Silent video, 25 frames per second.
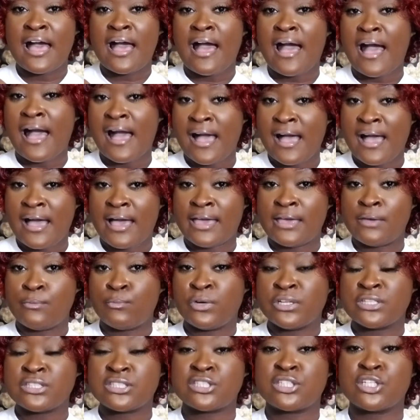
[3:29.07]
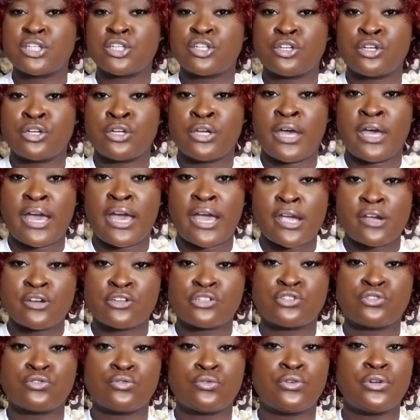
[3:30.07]
I went to the hair
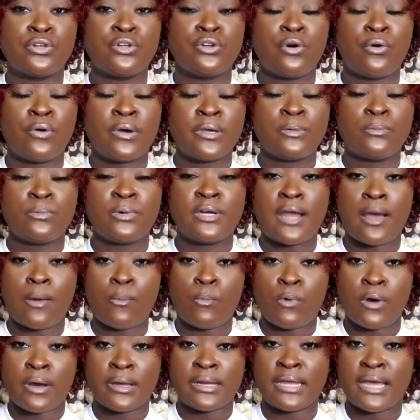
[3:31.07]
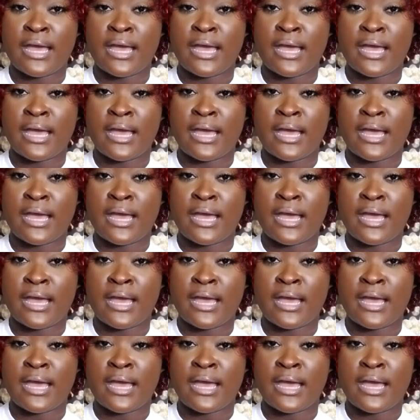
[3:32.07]
store knowing what I wanted.